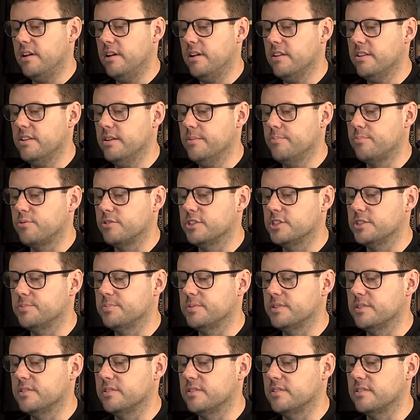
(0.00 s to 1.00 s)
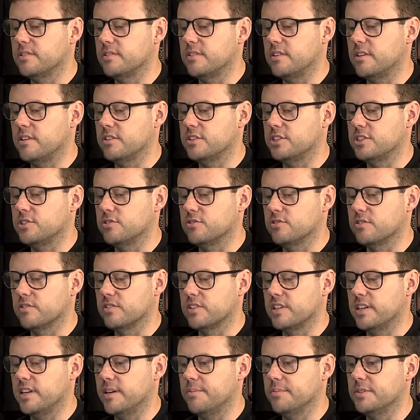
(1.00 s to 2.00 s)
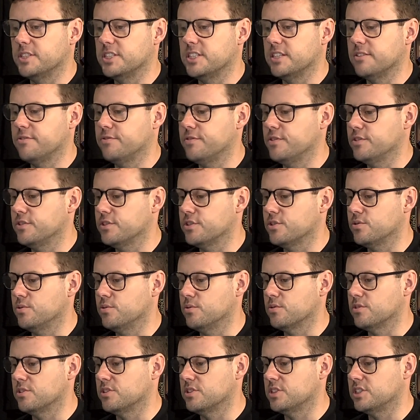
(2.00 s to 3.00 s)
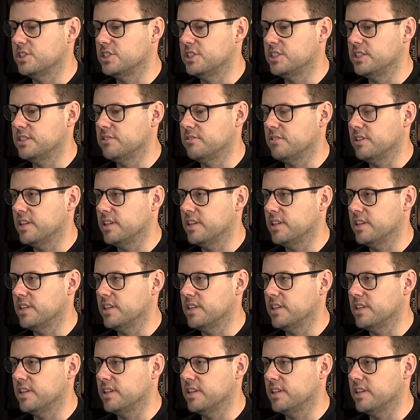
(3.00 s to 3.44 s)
think Brisbane, I just looked at the numbers, their first quarters this year,